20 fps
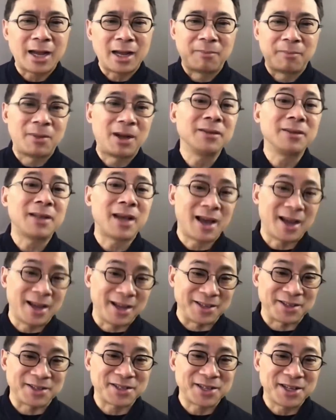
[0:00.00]
among the
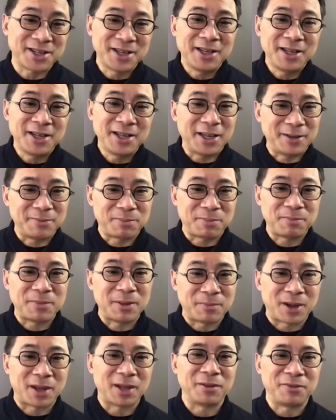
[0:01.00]
highest in
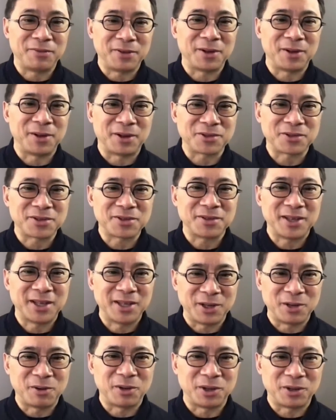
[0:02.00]
polyphenols
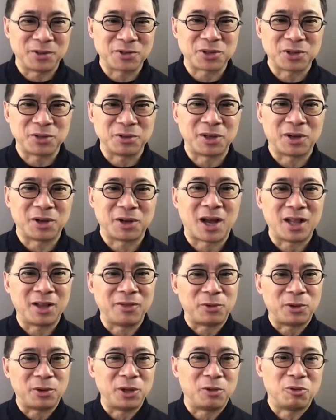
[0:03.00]
in the oil. So the
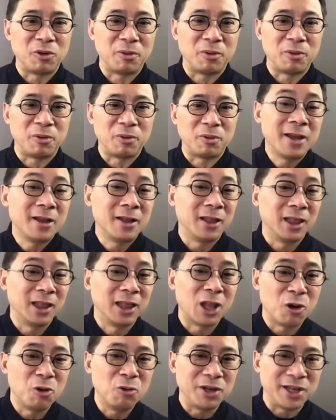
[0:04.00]
olive oil will be
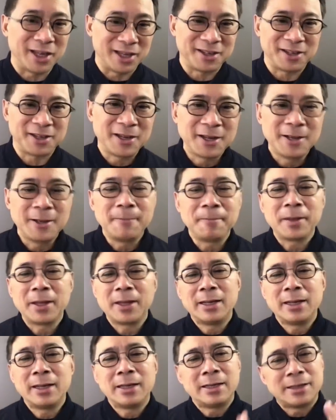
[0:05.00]
loaded.
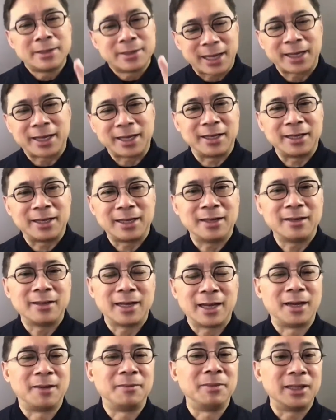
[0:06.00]
Second,
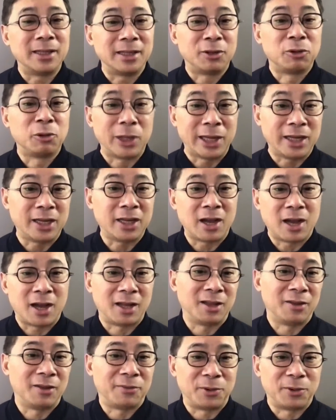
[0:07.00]
Greek
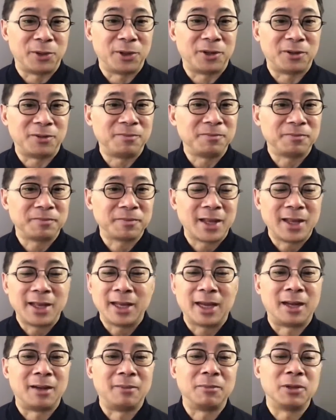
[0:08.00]
olive oil,
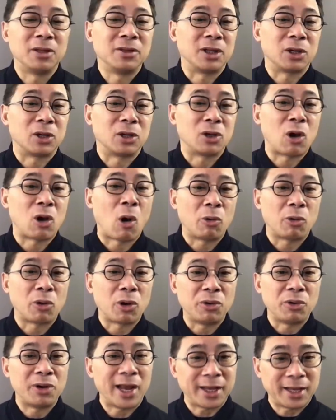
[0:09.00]
the
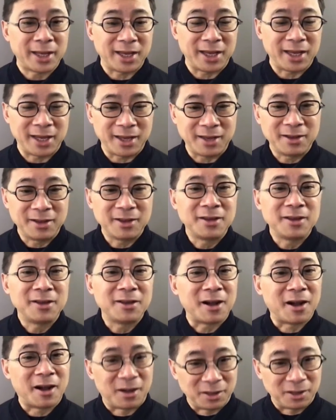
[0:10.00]
Koroneki
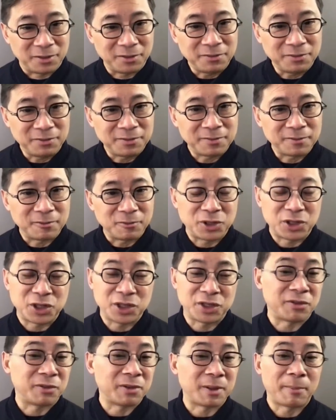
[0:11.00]
olive, which
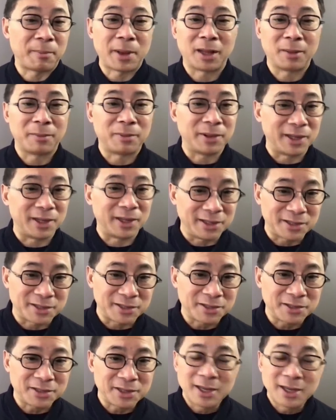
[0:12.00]
is from the
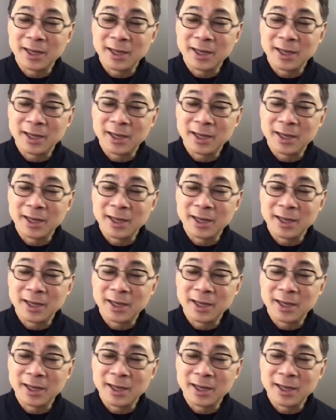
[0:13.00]
Peloponnesus.